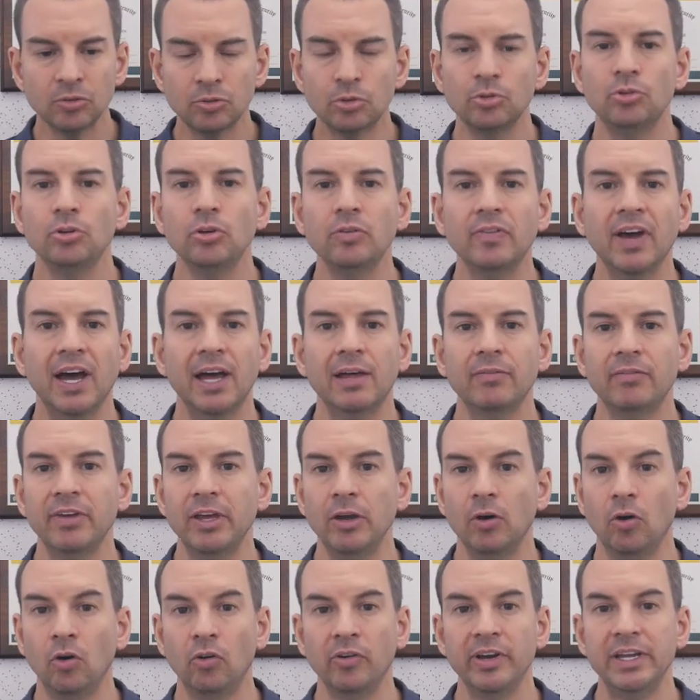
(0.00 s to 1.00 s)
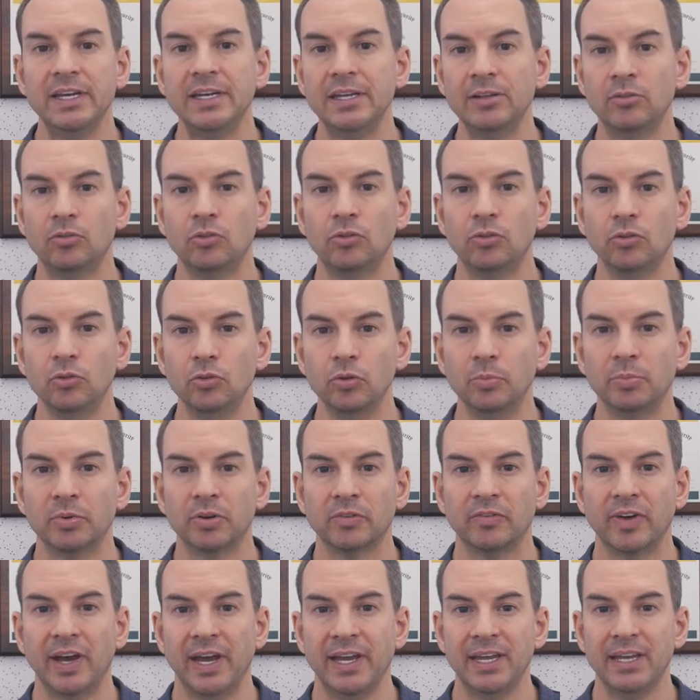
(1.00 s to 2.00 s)
to do that, they only need to
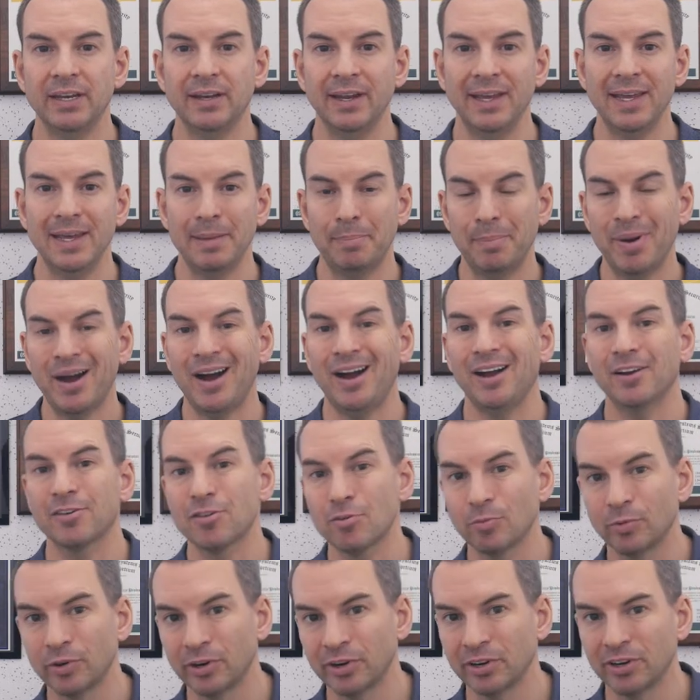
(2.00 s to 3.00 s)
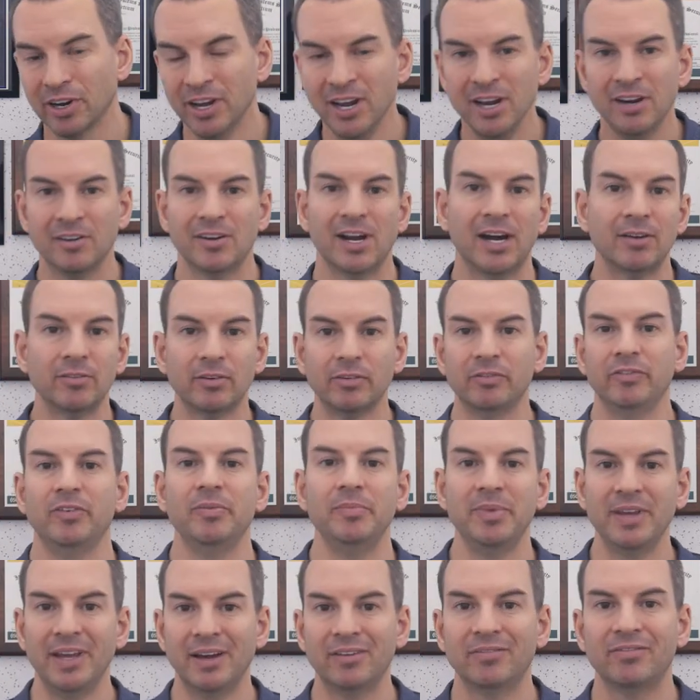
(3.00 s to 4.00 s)
provide a password rather than
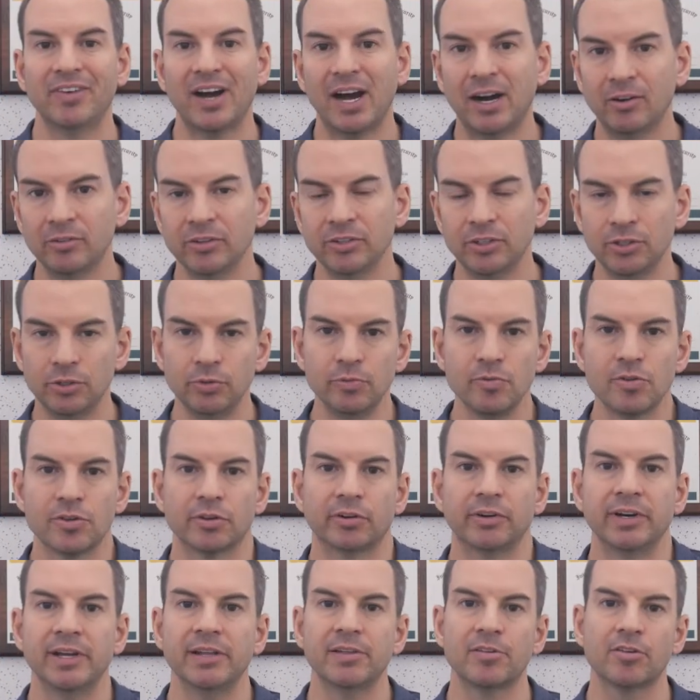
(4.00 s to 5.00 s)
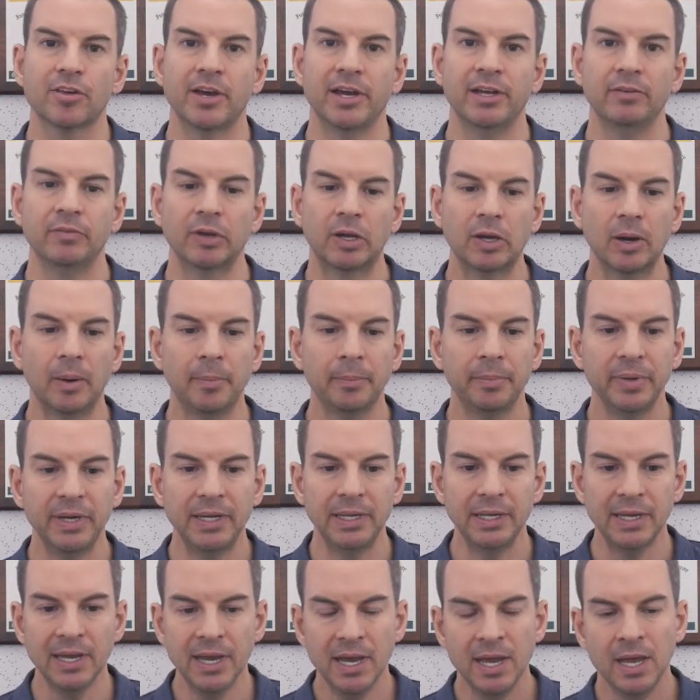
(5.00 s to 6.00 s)
be a valid user inside the
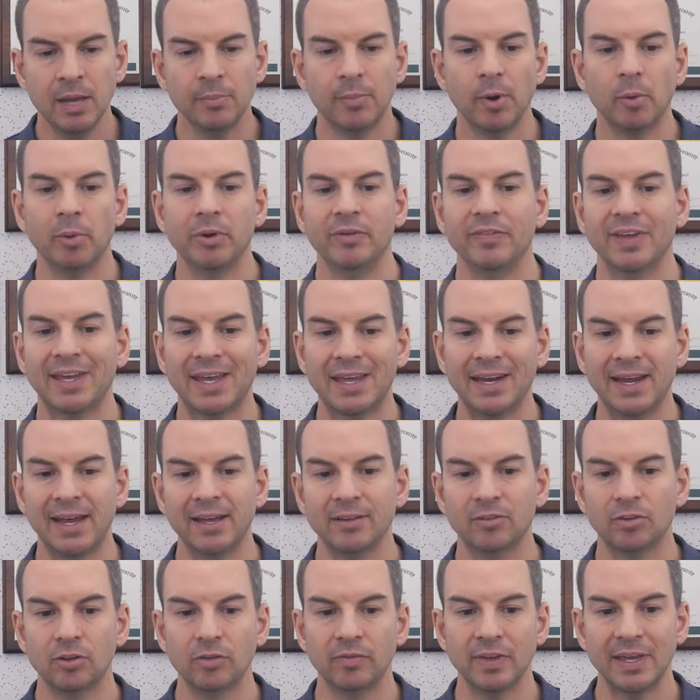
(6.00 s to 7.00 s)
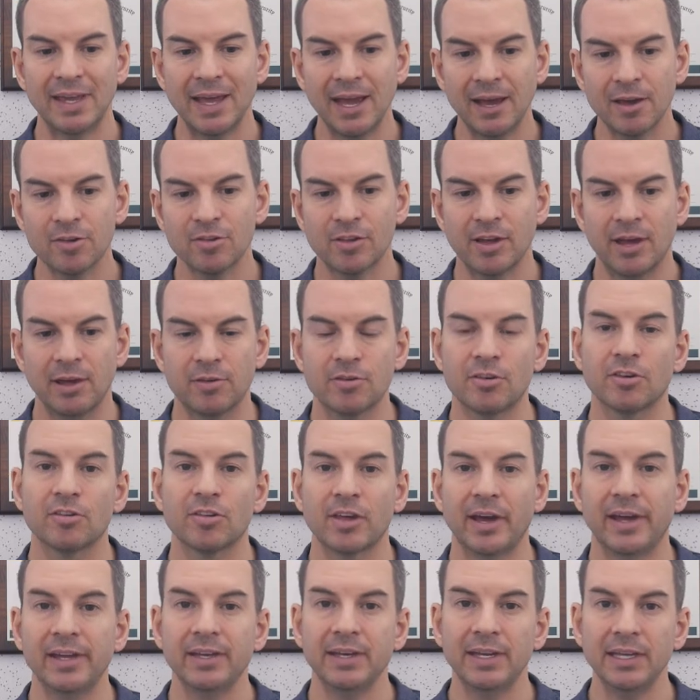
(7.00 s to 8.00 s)
company. But when they connect to the guest
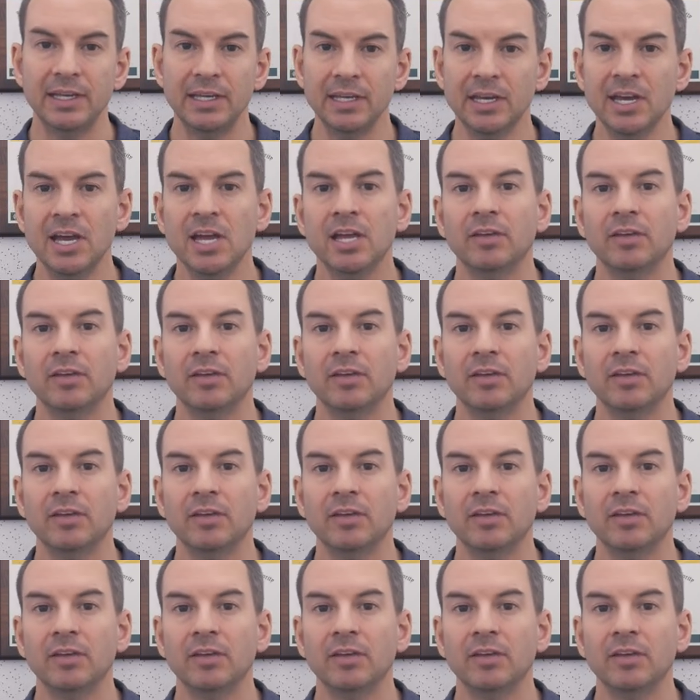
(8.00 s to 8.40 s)
SSID,